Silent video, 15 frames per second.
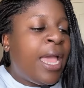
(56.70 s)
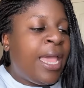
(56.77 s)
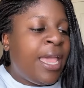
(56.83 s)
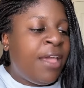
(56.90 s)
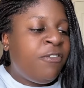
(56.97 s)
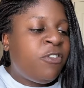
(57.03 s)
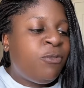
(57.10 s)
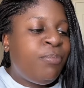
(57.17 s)

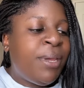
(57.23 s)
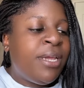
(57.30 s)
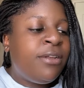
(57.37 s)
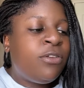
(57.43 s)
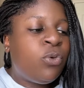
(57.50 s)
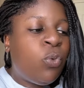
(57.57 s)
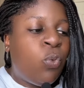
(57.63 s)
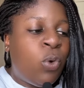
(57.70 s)
have
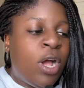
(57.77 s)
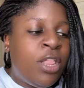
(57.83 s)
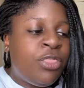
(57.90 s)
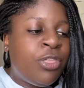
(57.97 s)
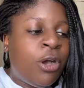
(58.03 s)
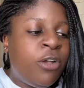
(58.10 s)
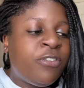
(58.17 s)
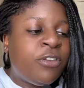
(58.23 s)
spent
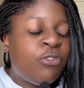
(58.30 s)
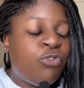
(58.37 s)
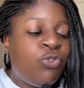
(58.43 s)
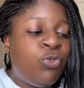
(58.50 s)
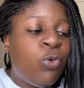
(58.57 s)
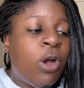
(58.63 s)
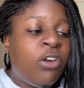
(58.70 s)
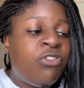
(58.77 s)

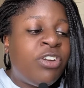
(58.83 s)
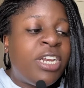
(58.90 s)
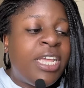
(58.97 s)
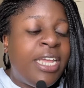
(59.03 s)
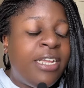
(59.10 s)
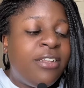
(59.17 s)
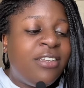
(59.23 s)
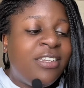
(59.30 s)

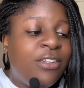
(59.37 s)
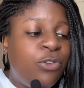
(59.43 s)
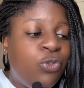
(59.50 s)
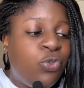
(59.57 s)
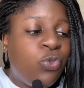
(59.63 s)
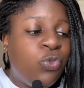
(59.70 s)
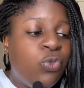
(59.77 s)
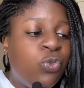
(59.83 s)

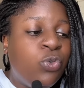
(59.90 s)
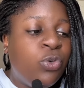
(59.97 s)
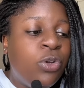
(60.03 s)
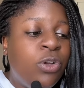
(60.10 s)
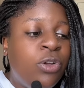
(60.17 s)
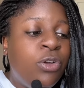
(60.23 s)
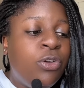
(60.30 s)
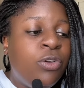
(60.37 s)

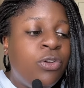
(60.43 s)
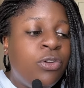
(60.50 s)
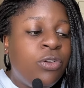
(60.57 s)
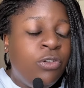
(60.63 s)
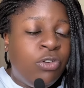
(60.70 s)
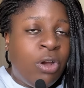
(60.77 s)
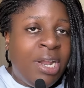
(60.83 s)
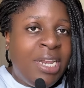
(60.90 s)

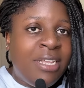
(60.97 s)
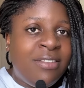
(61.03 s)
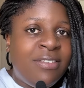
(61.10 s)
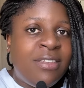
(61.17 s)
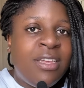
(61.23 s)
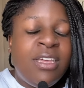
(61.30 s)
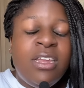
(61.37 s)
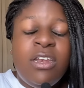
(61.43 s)

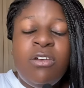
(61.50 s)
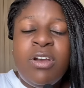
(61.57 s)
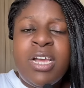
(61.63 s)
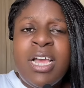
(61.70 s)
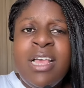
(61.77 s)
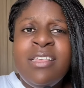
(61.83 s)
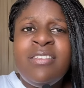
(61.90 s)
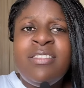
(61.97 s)
$1,282. Now,
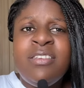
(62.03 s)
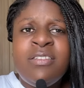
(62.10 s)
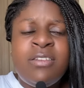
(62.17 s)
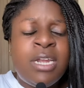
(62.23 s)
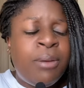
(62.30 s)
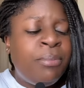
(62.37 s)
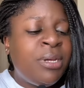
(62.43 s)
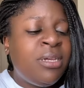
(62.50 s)
guys, this
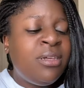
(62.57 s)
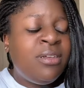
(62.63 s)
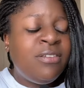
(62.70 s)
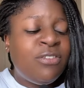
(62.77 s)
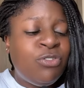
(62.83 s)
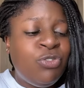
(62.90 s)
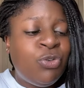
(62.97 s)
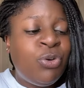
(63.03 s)
number
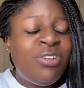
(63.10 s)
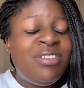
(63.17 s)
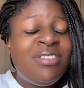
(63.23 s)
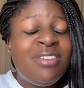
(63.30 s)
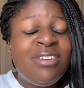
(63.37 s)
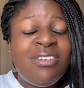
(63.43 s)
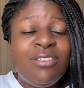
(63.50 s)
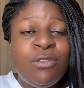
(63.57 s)
is not set in